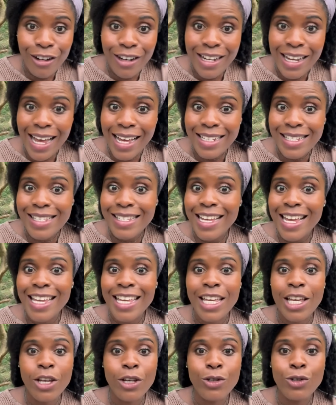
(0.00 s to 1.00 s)
it has
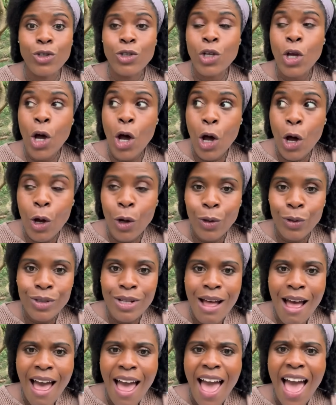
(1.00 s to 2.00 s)
taken a toll.
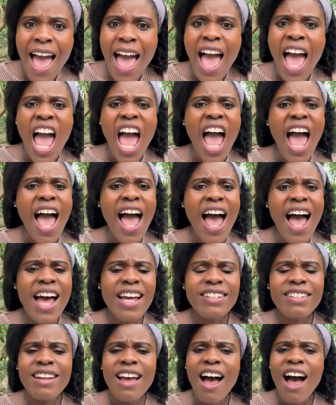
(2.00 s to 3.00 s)

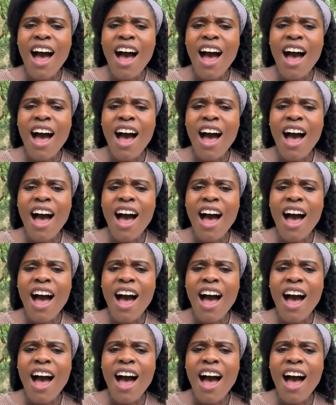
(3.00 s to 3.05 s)
And